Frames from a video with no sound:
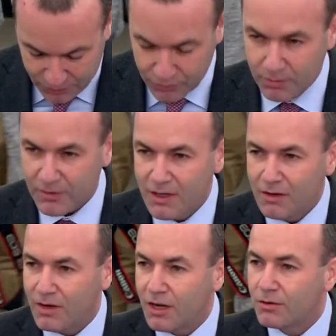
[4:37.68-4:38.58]
Europe
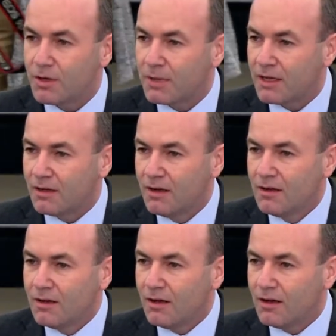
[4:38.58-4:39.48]
will only be
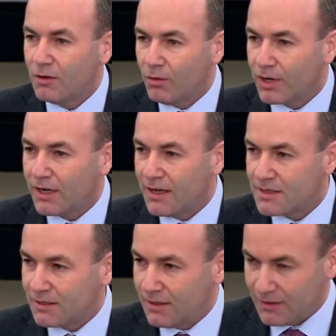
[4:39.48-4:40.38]

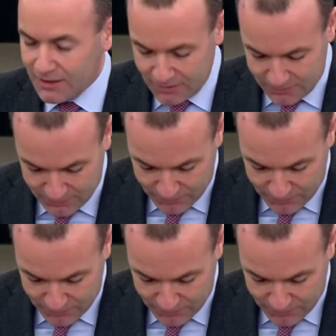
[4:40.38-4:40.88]
organised and led